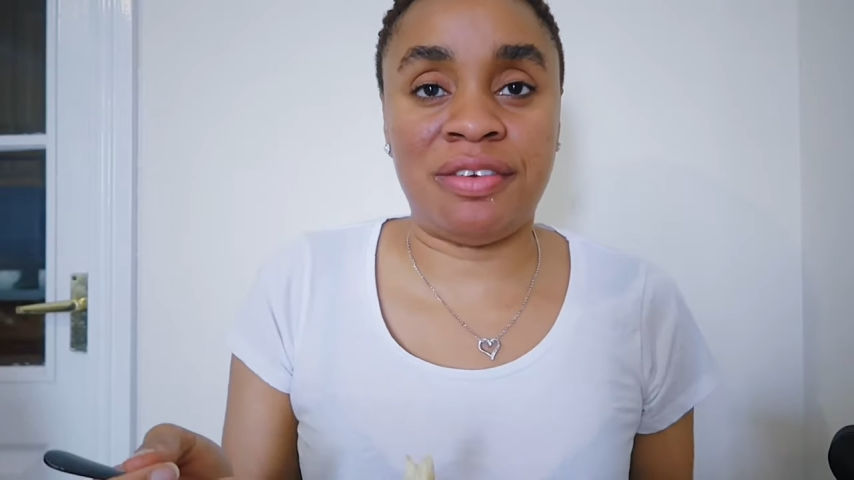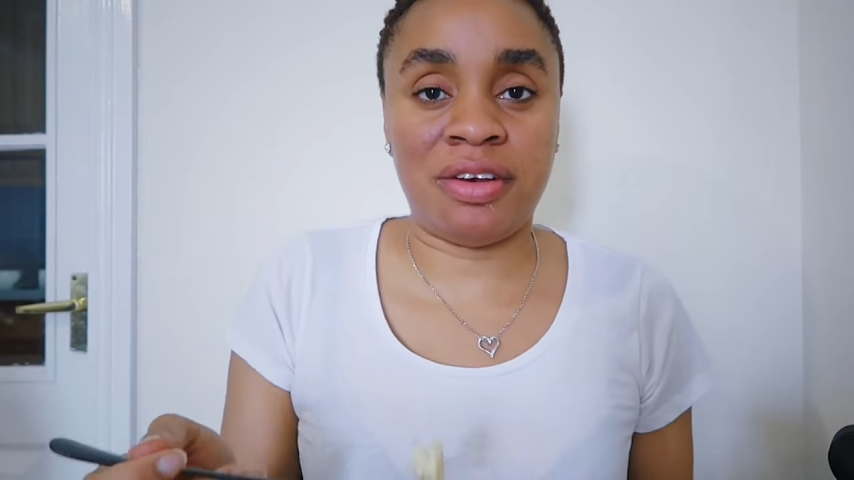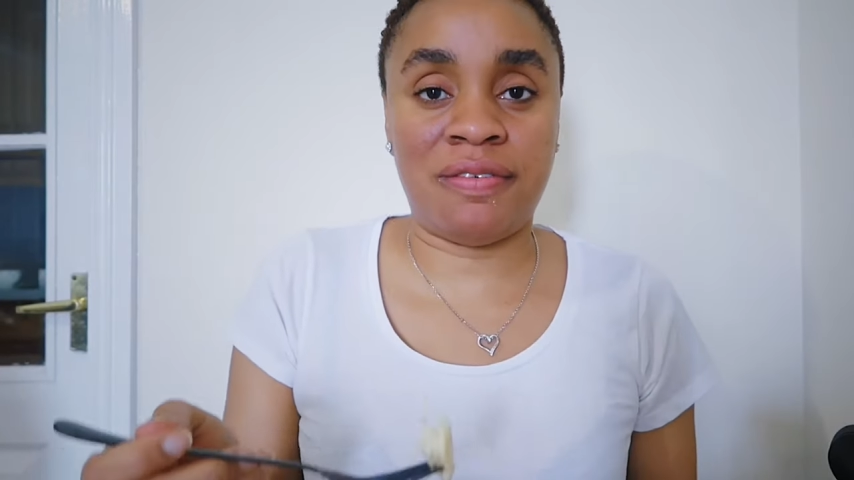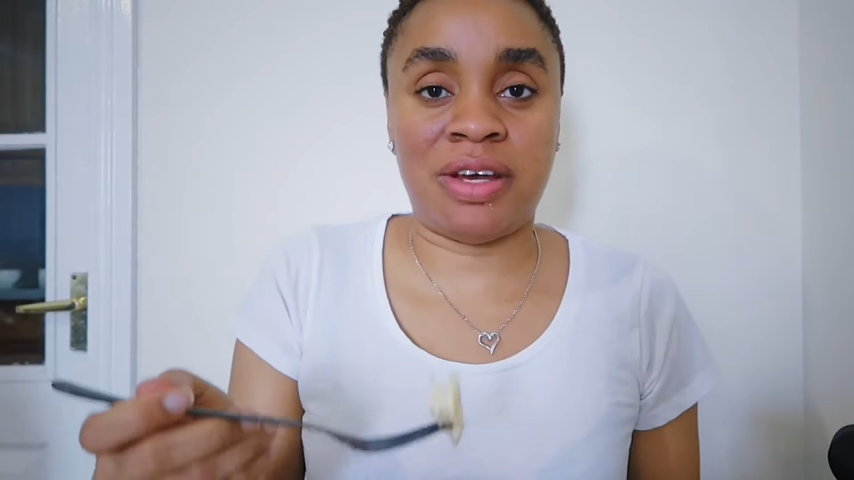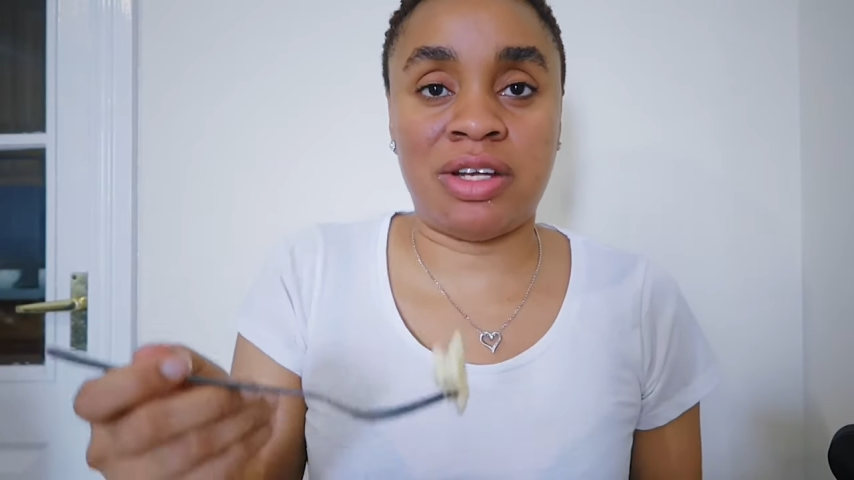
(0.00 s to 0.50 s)

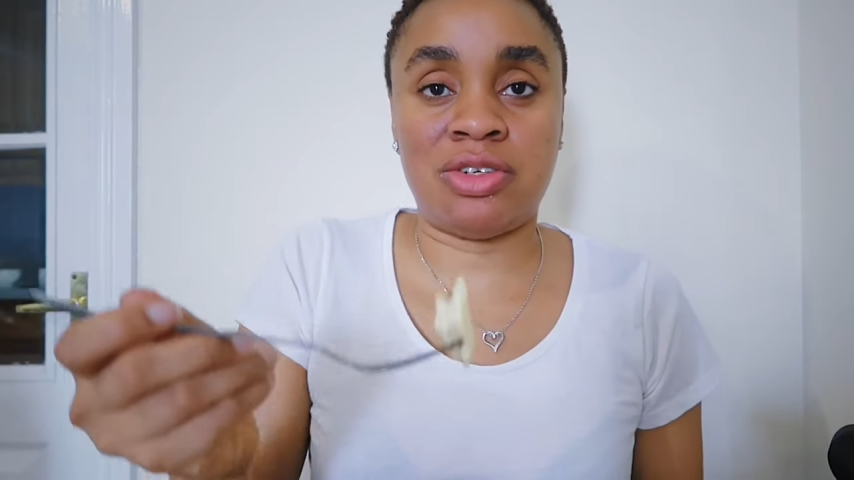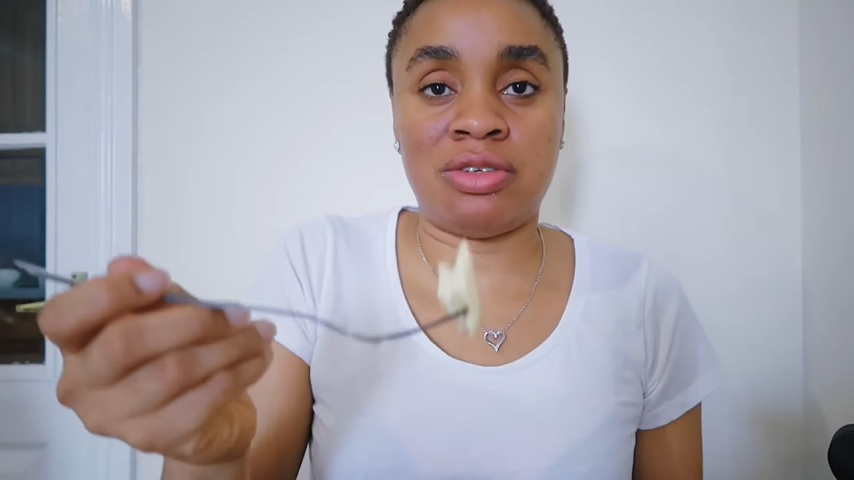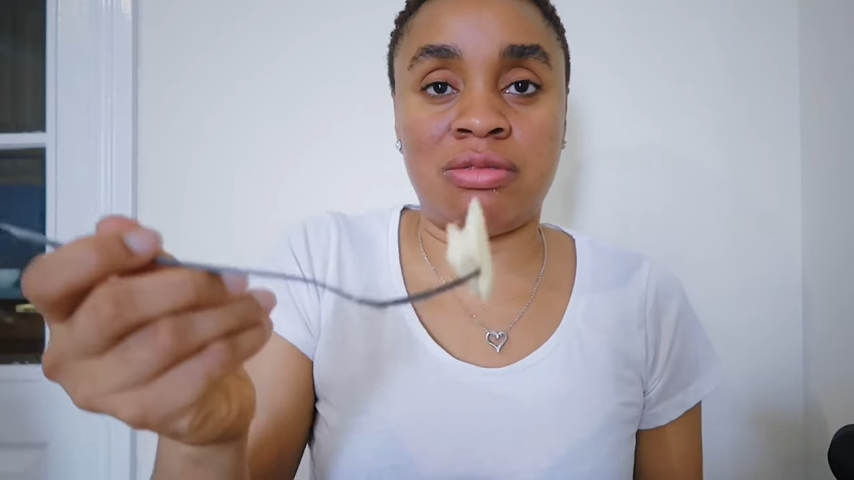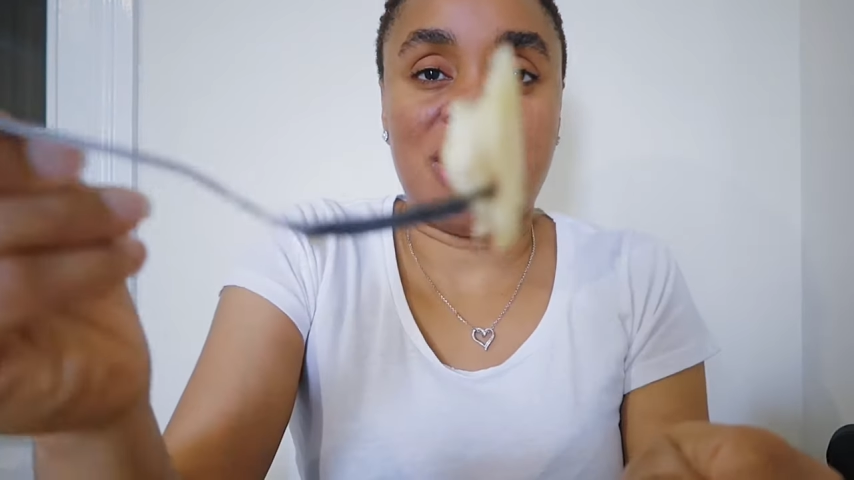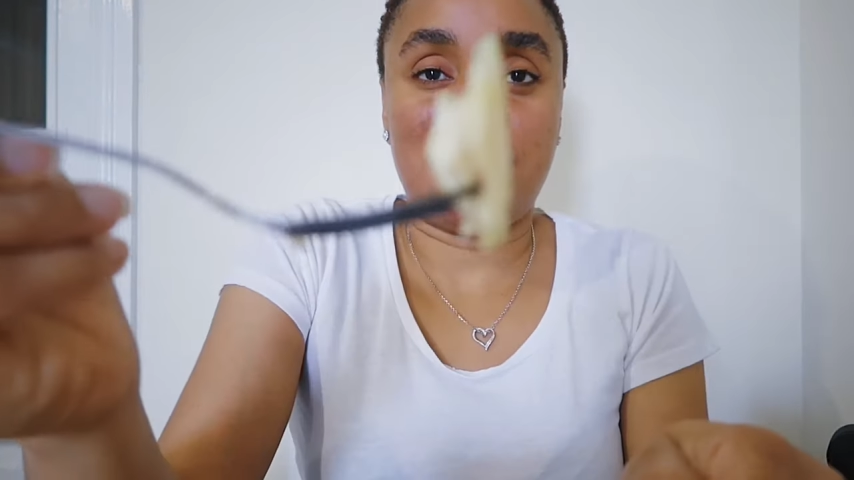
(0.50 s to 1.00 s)
even invite
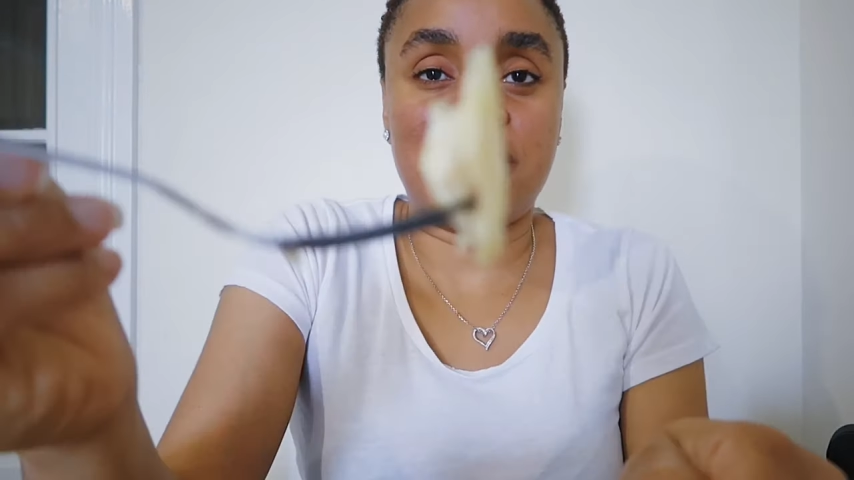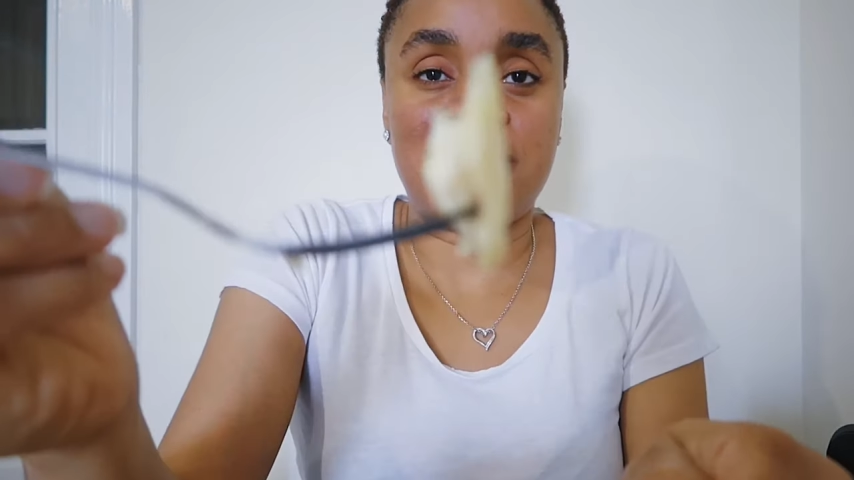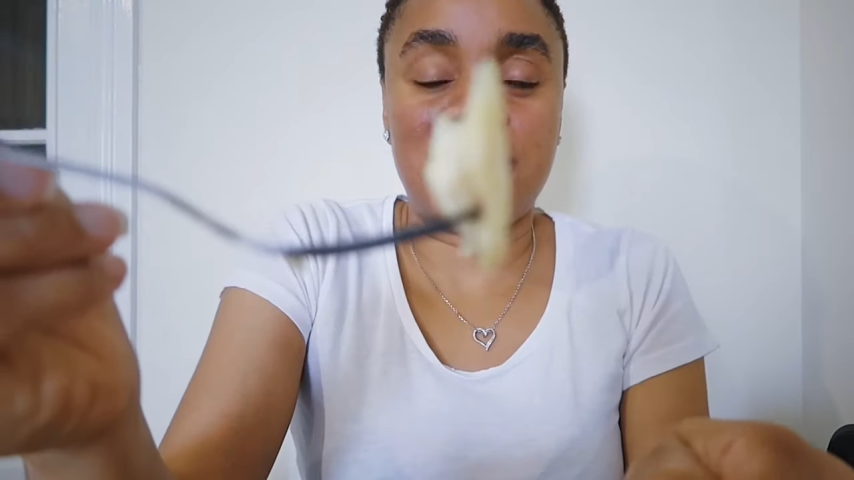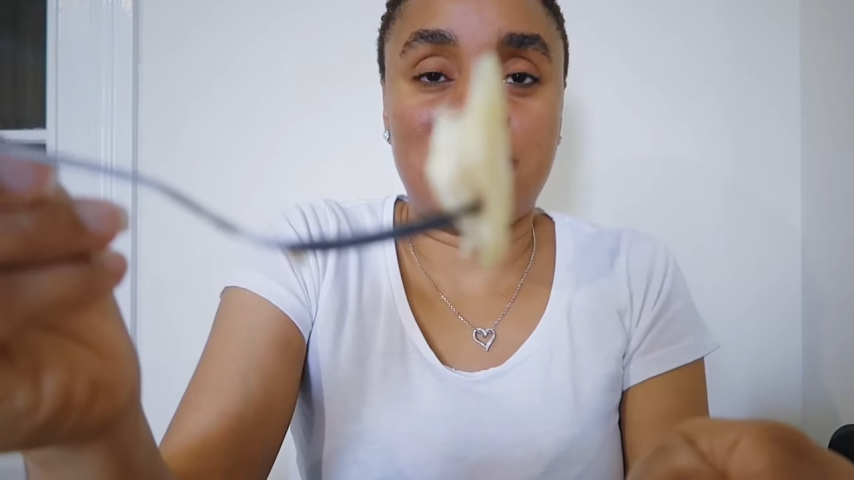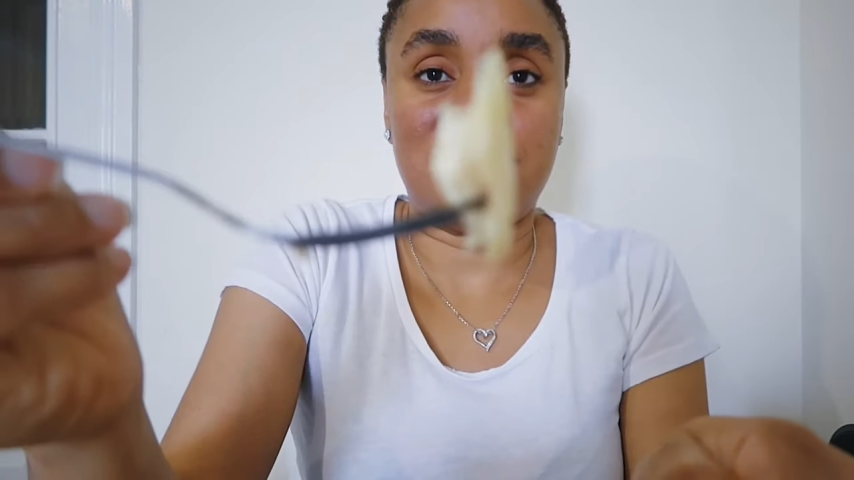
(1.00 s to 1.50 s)
you. And have this one.